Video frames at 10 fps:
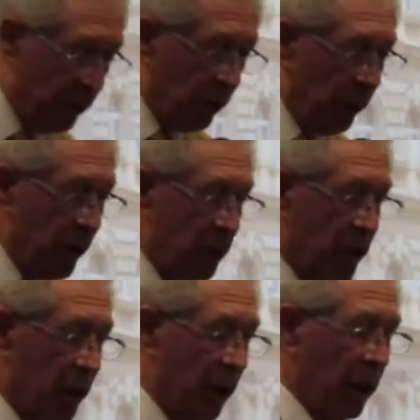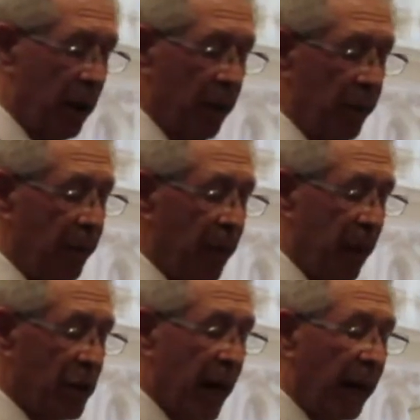for this uh,
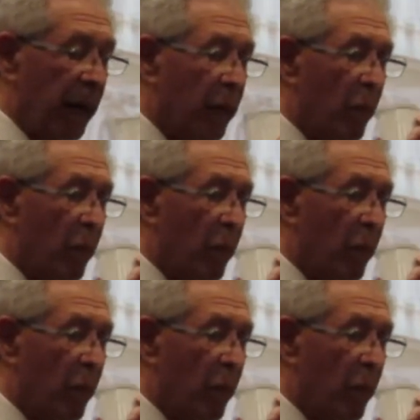attack